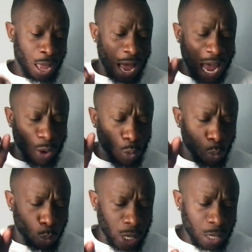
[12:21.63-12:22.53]
i
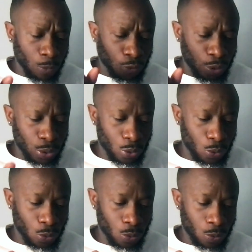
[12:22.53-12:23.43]
weep for
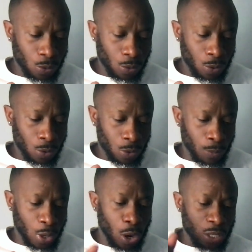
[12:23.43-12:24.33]
you
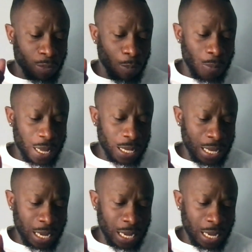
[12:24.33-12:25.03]
because many